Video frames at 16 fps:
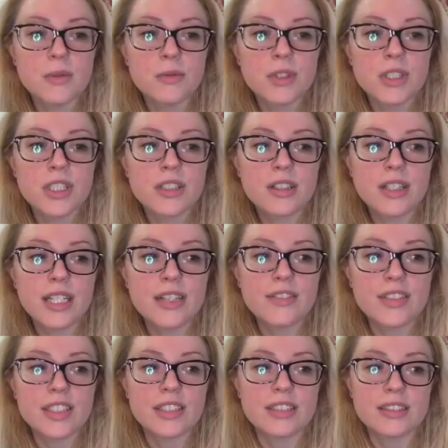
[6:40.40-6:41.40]
we're all
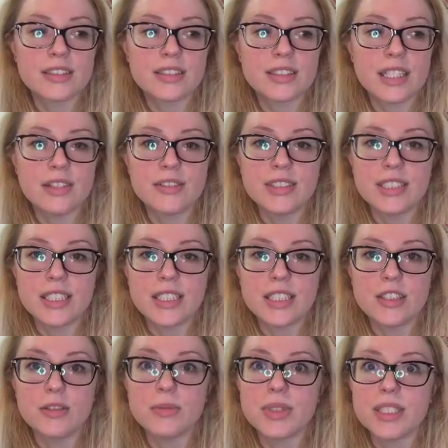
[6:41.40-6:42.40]
having this, I would say,
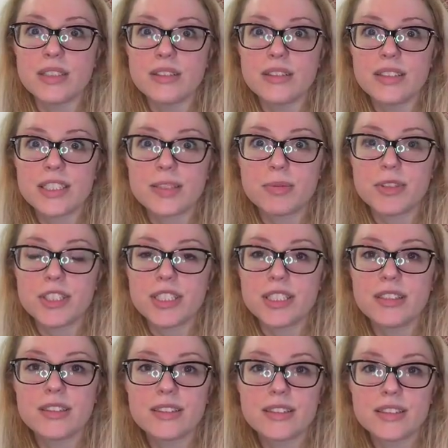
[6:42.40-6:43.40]
human
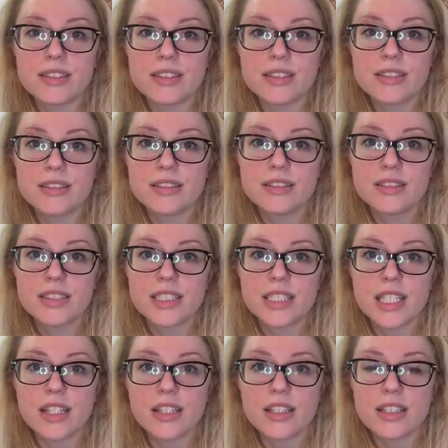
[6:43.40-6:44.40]
experience
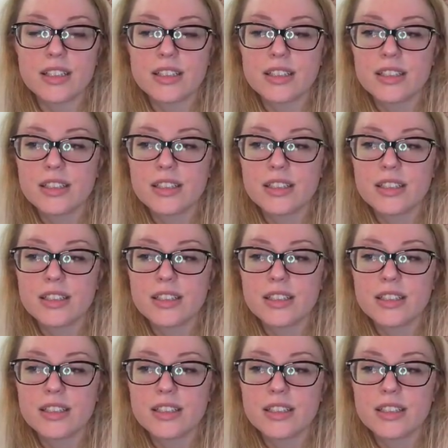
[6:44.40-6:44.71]
together.